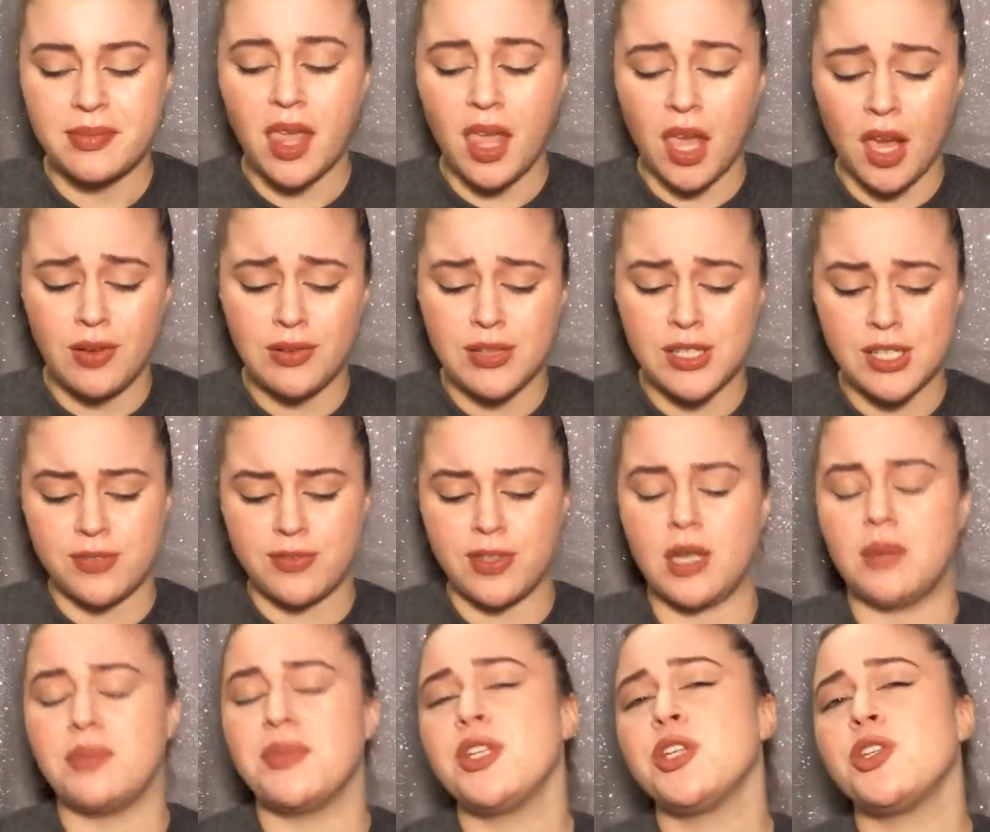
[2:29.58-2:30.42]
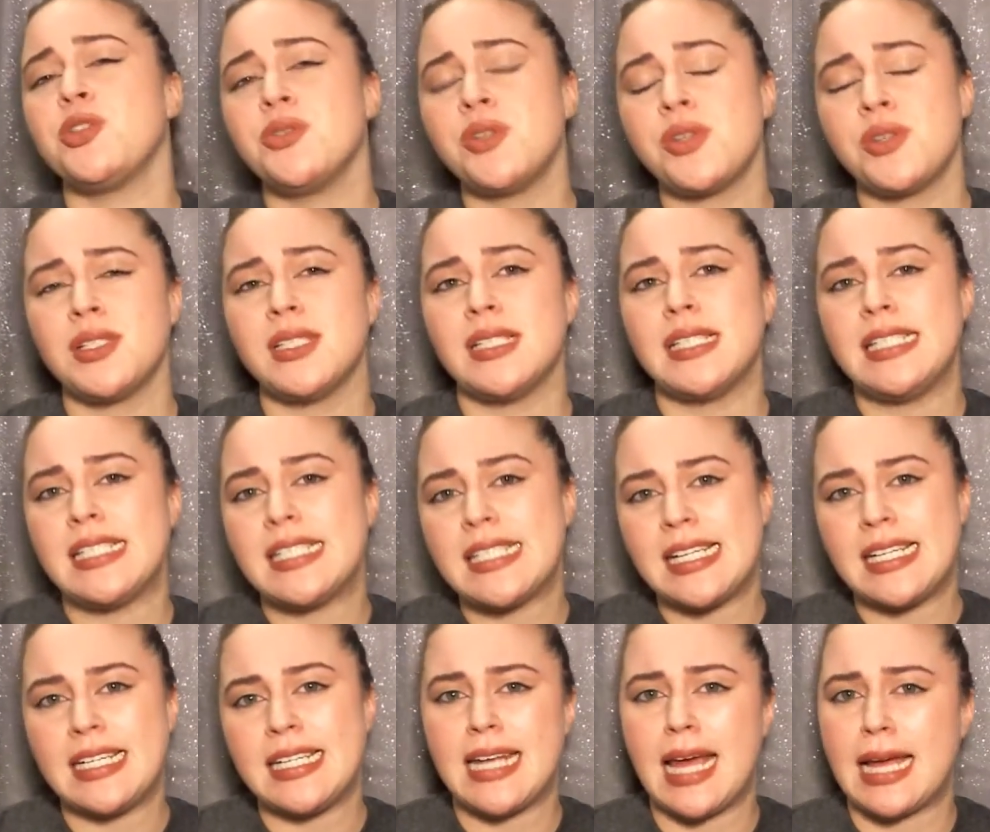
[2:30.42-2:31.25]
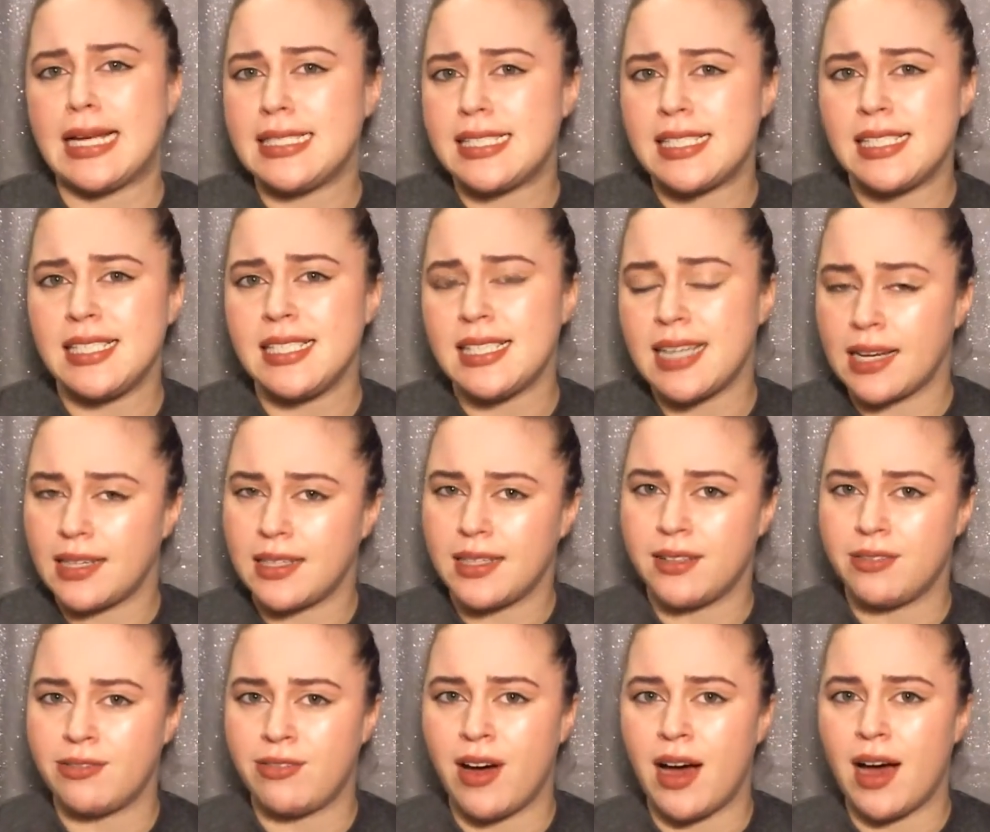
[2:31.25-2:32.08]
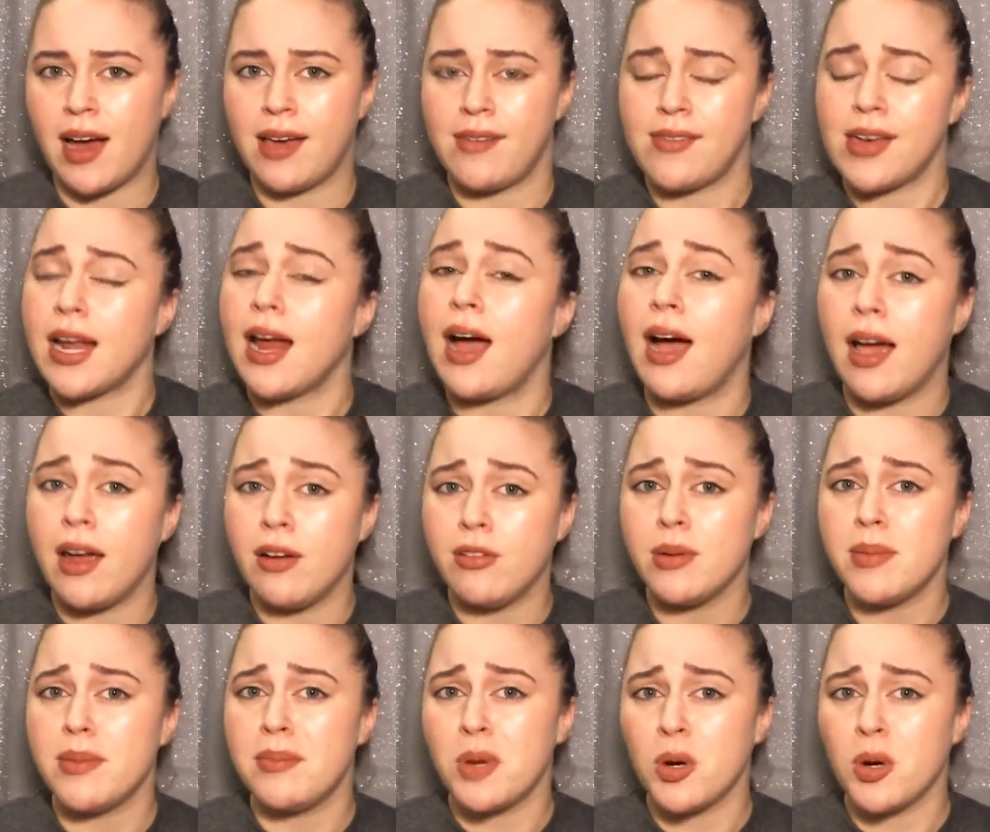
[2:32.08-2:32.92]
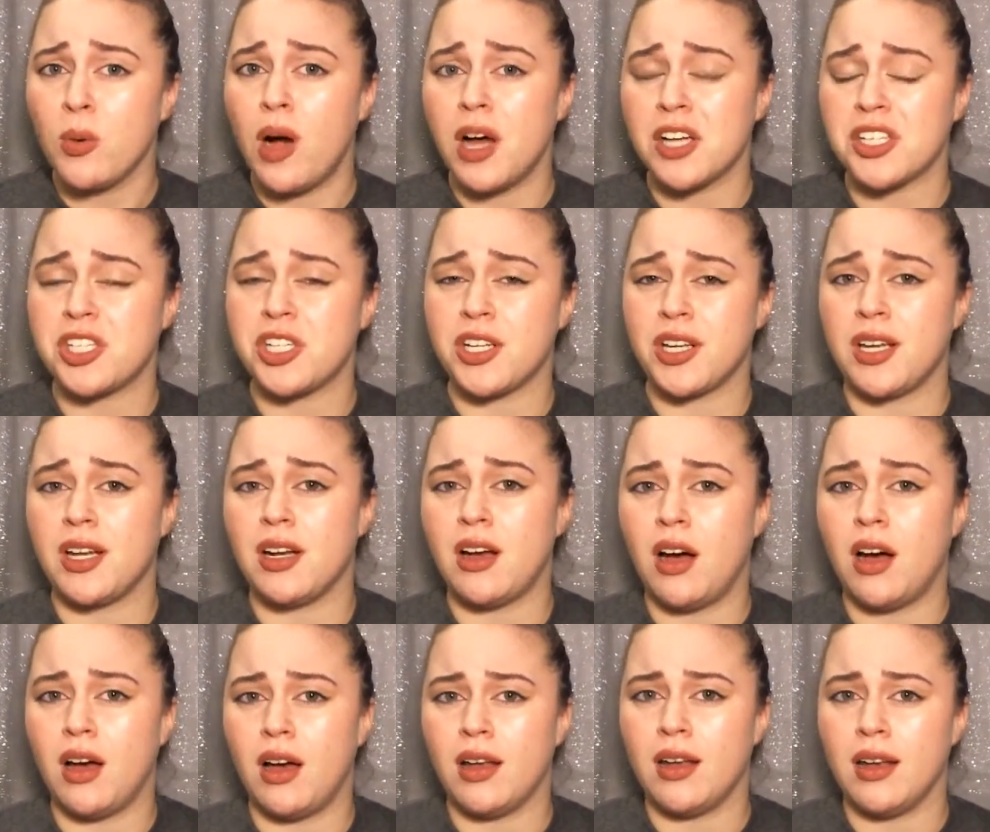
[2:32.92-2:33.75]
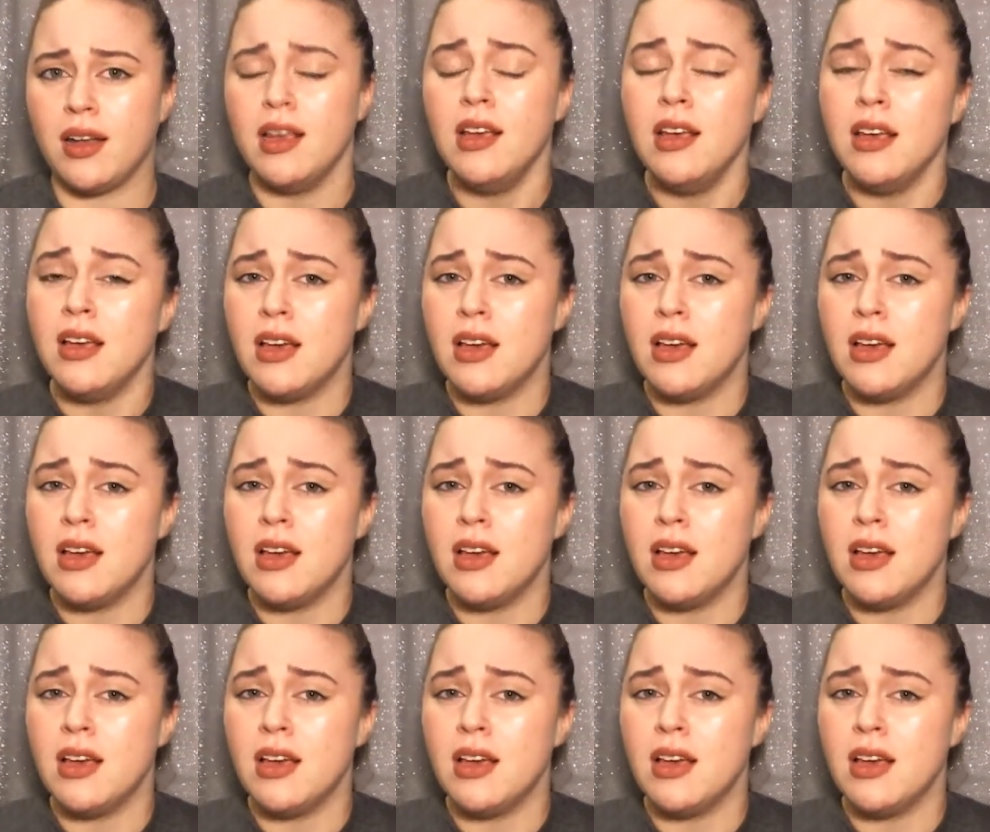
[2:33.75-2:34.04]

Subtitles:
of this film. This was released in 1995, and I remember watching it on